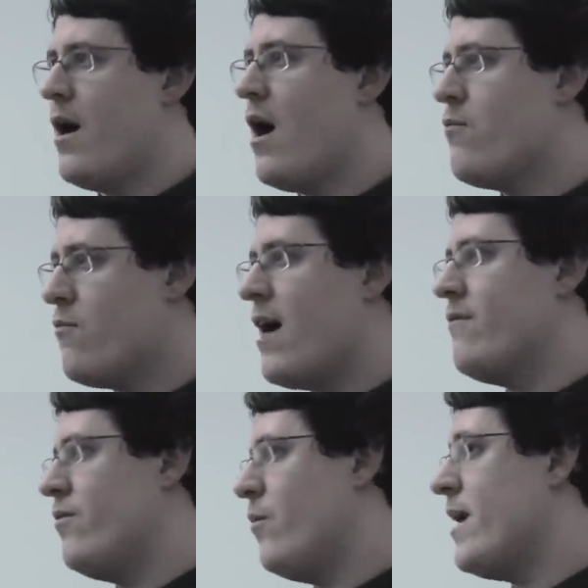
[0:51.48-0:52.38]

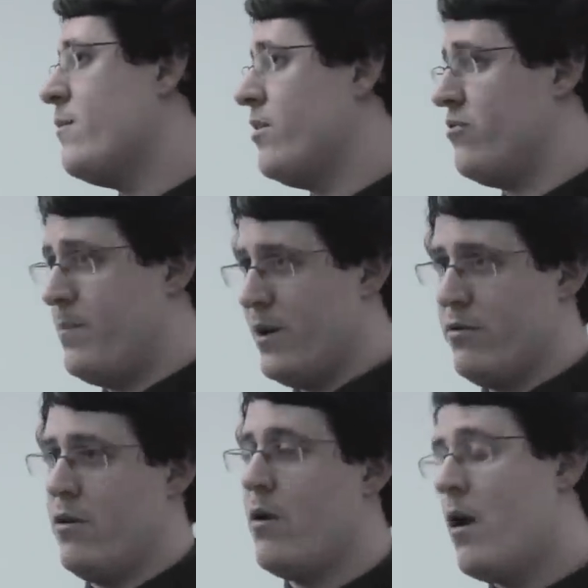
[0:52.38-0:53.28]
around the way in which
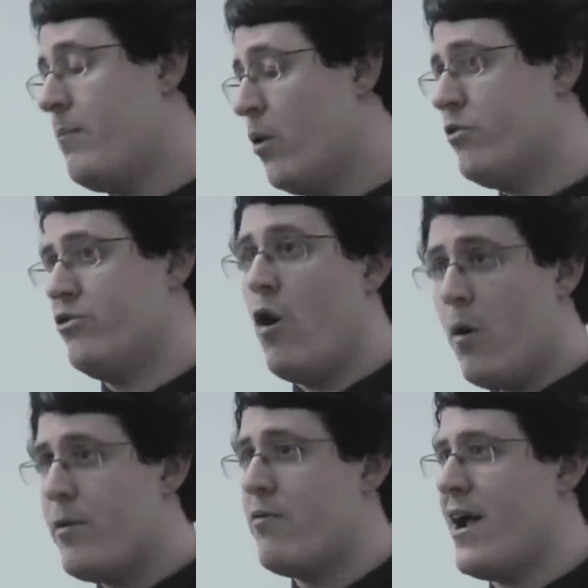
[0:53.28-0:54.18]
boards
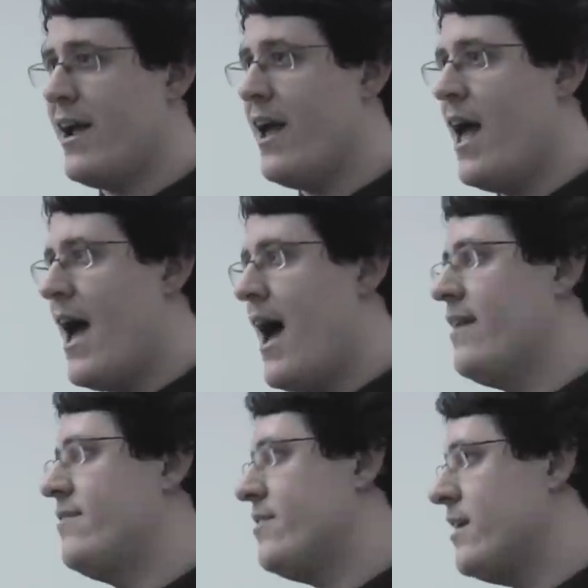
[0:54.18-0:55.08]
operate
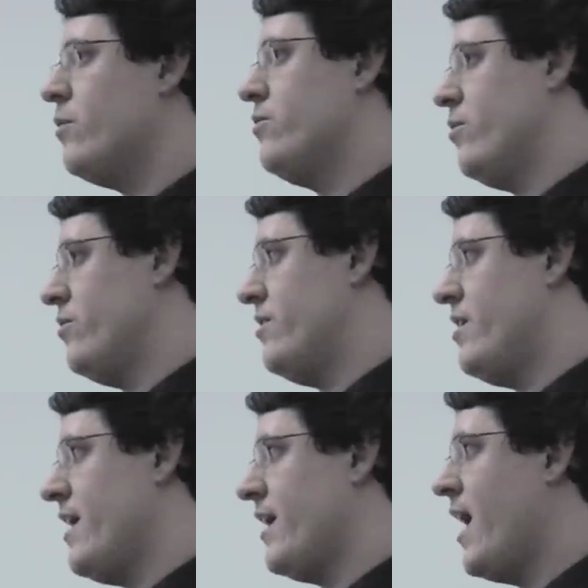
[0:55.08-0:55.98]
and skills
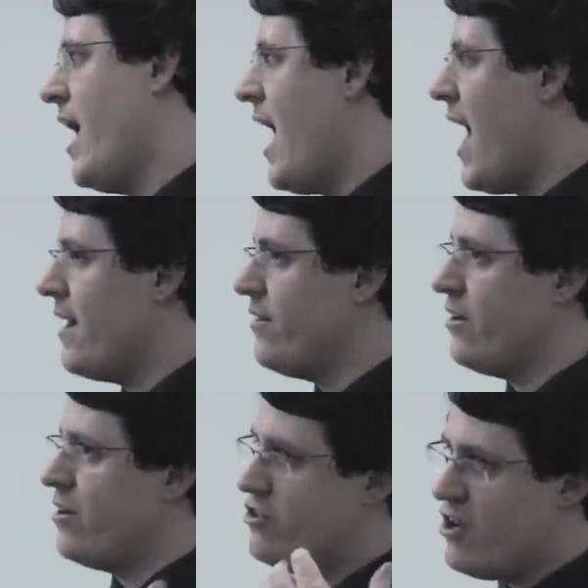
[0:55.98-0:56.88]
auditing
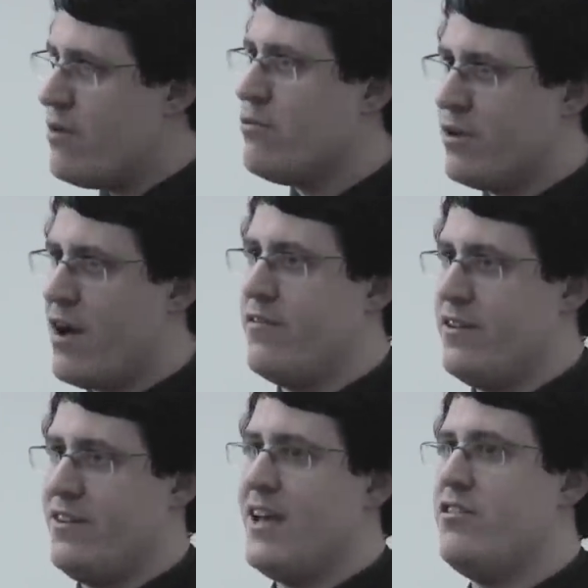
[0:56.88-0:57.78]
and general
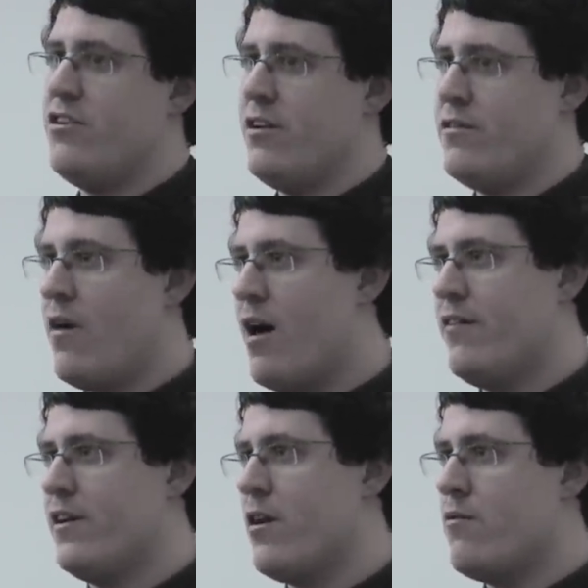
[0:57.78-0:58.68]
governance issues that I
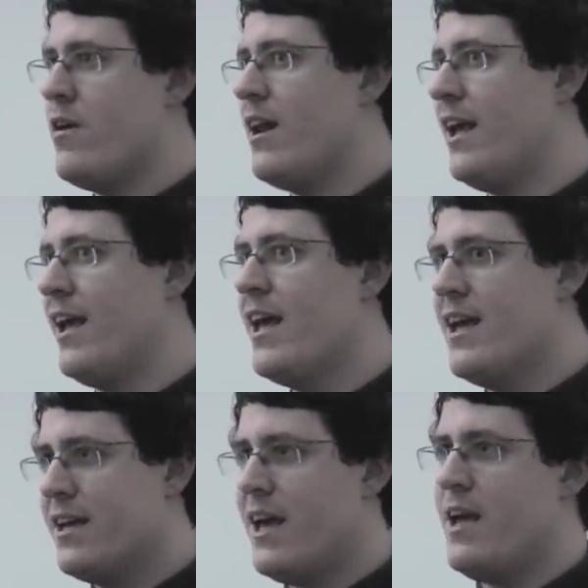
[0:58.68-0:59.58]
think are a really
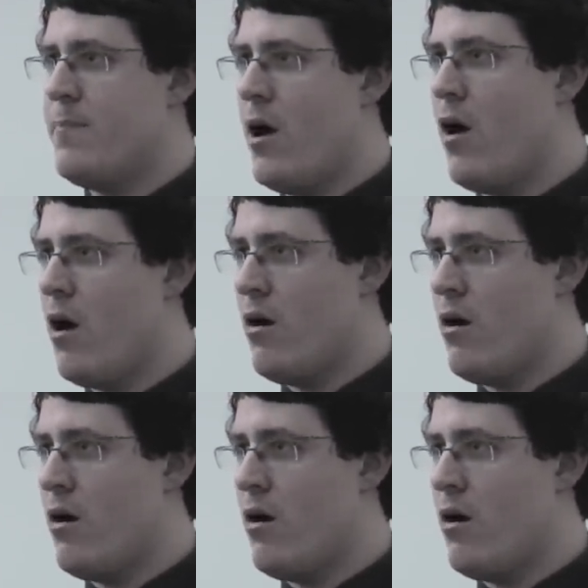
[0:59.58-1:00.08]
key part